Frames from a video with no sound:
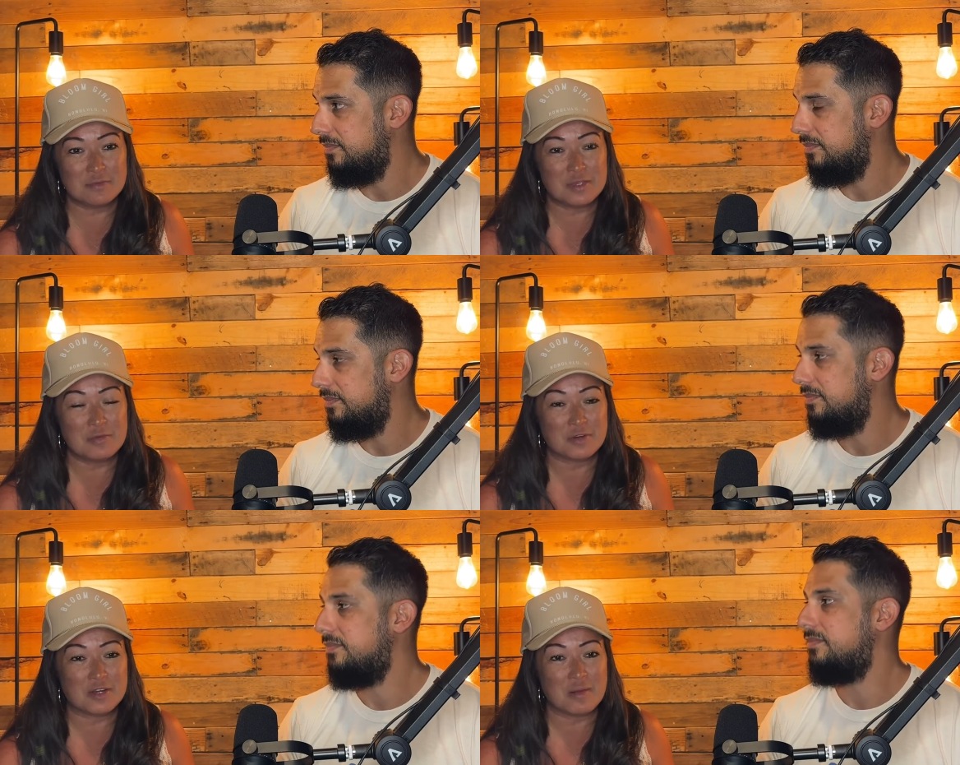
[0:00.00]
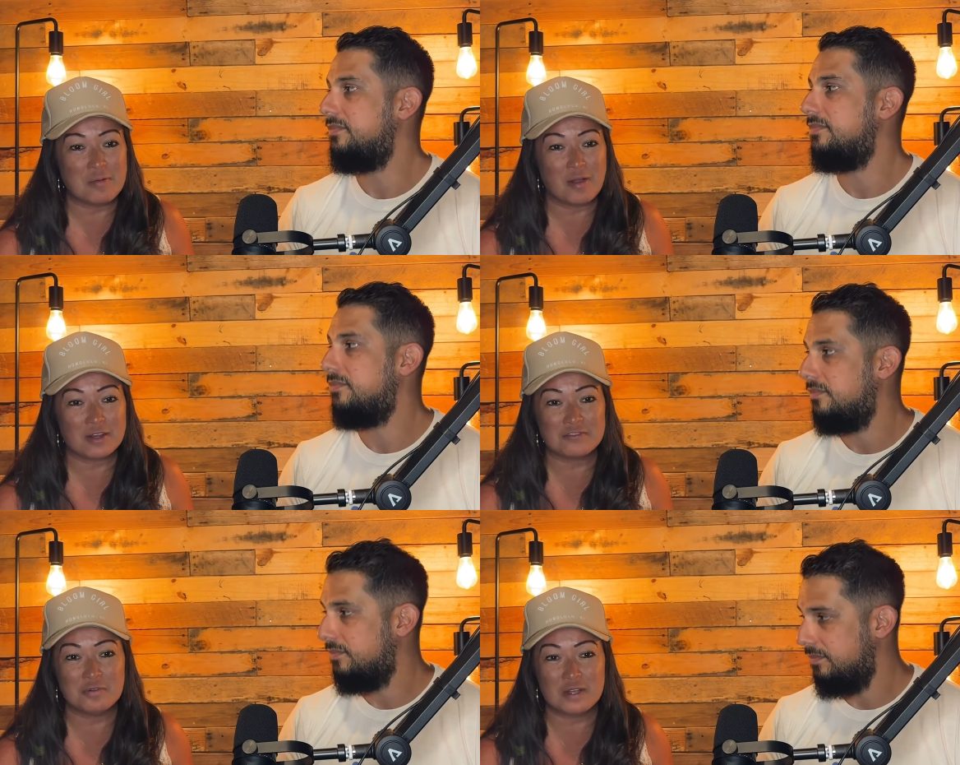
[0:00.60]
Speaker 1: we were a part
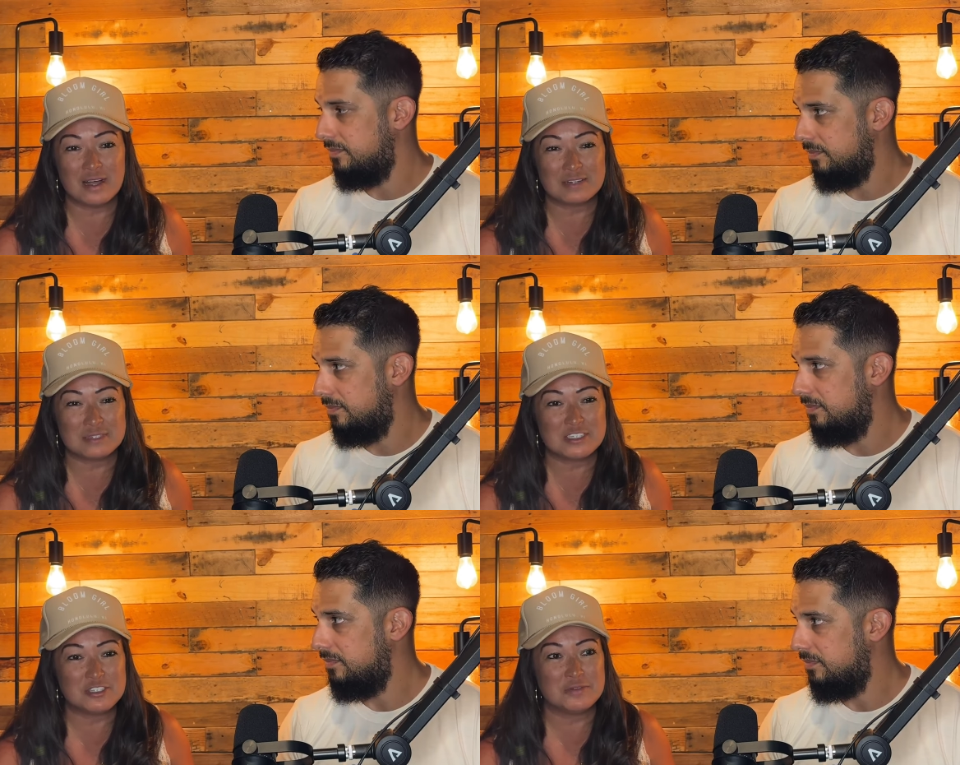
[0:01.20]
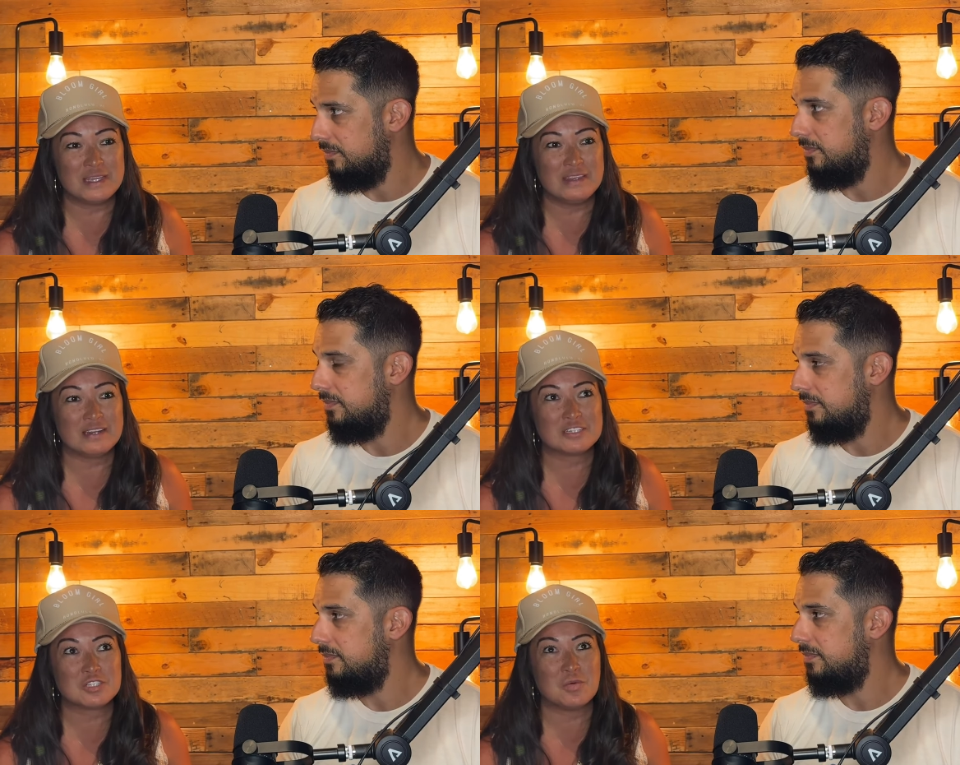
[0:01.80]
of what God was doing there.
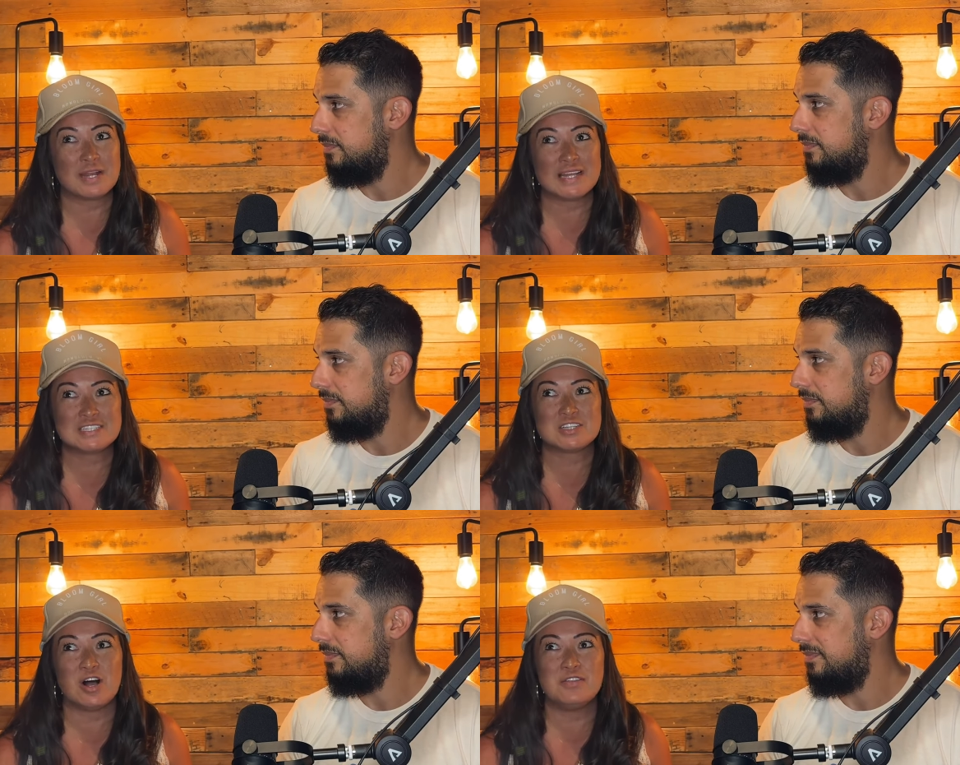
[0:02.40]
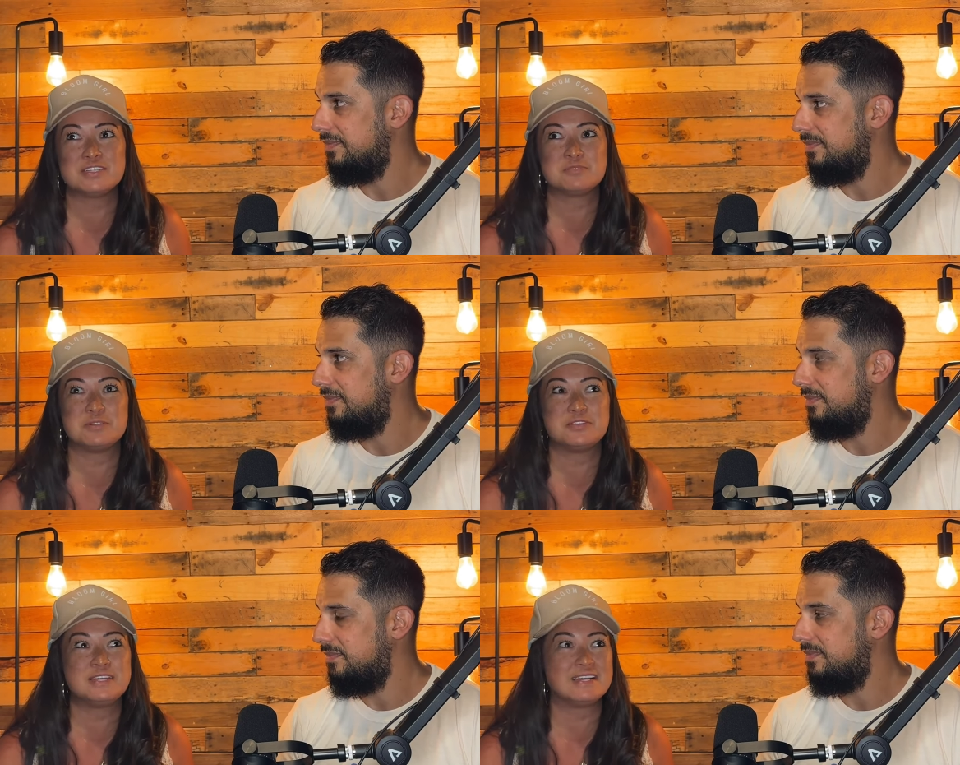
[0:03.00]
So when I saw this
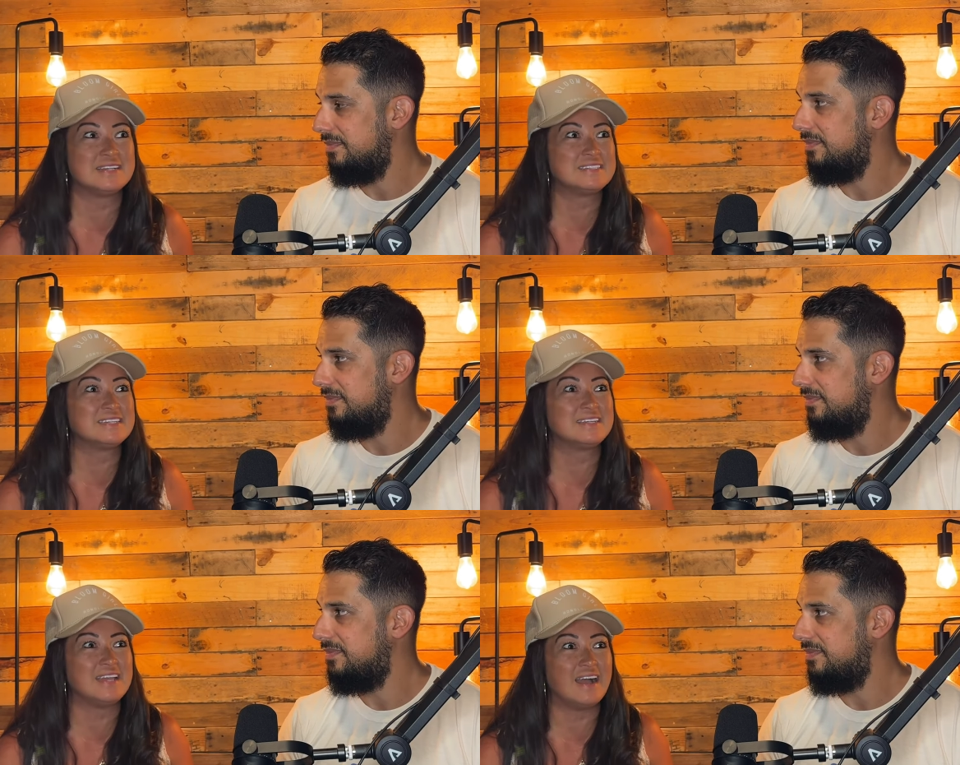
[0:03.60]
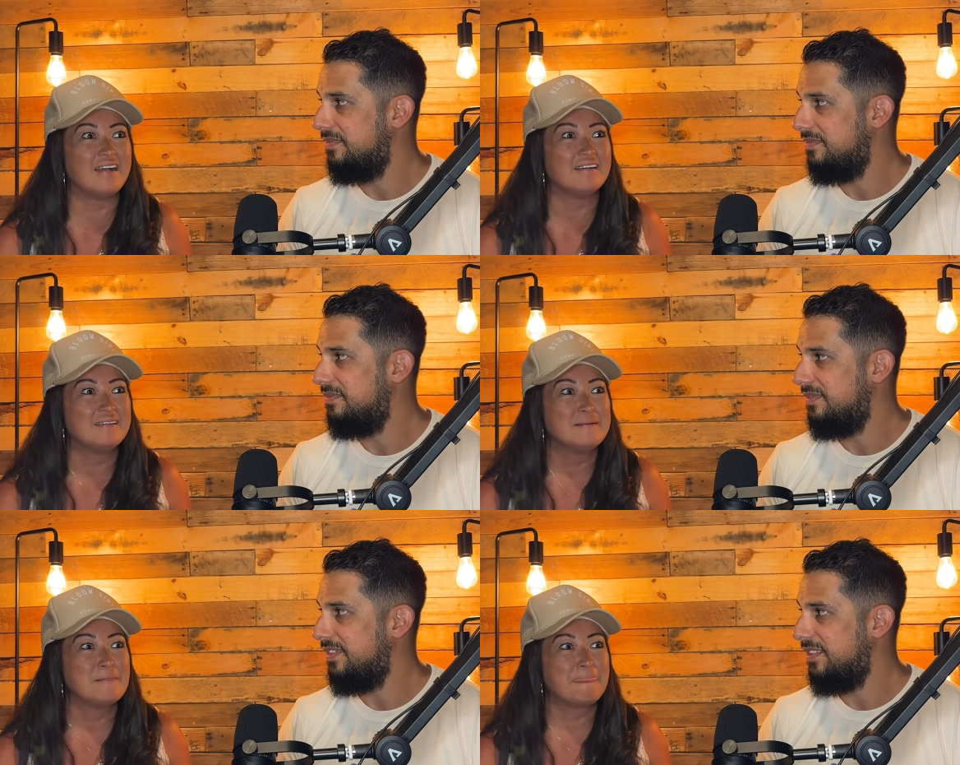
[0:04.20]
building, I said, Yeah.
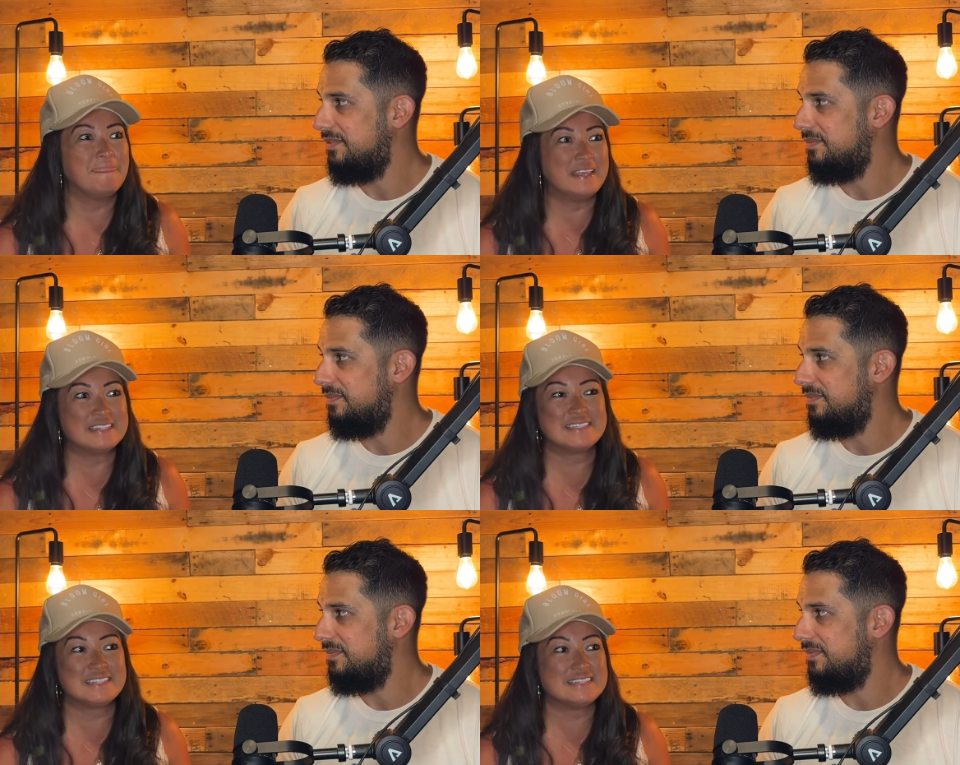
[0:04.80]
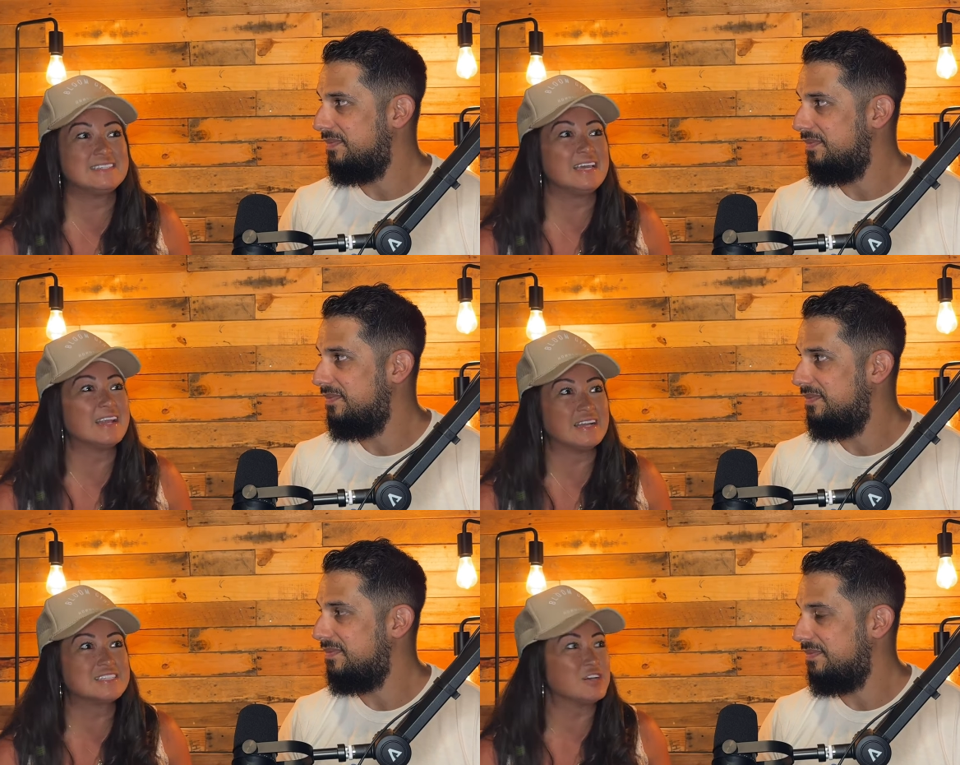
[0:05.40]
This is it. I
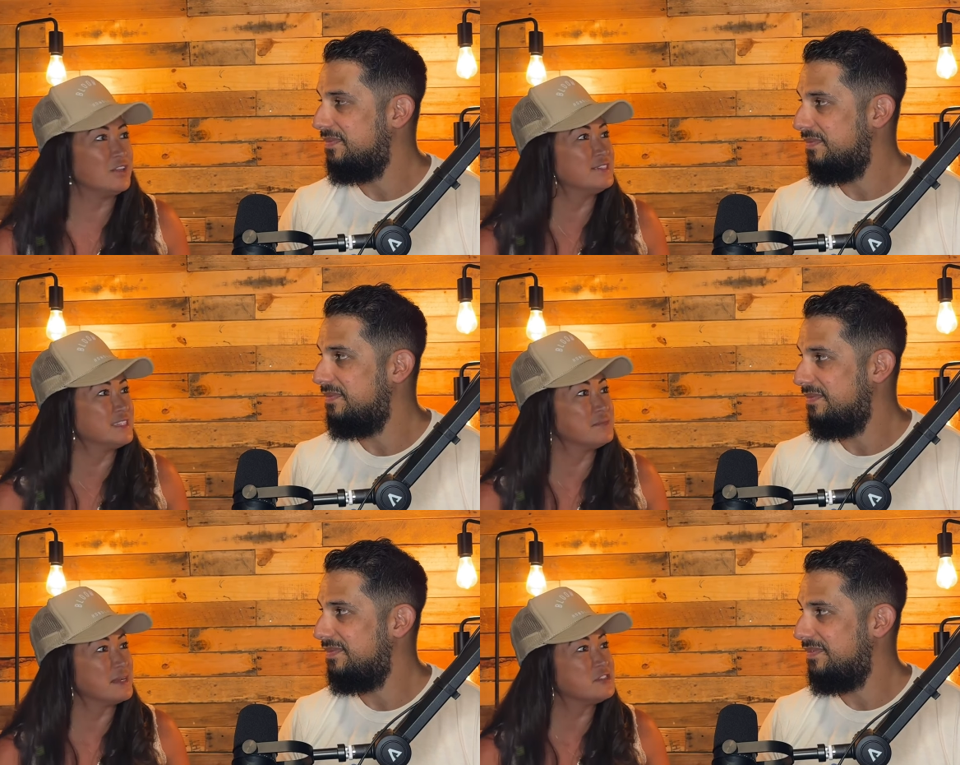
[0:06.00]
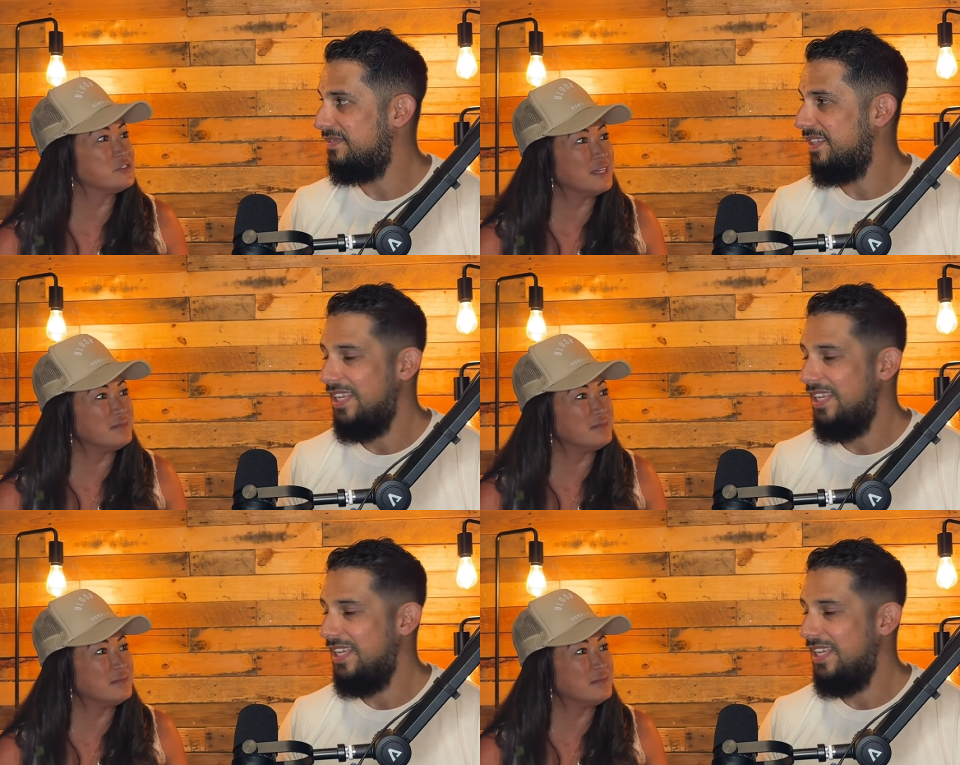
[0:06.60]
saw this in my dream.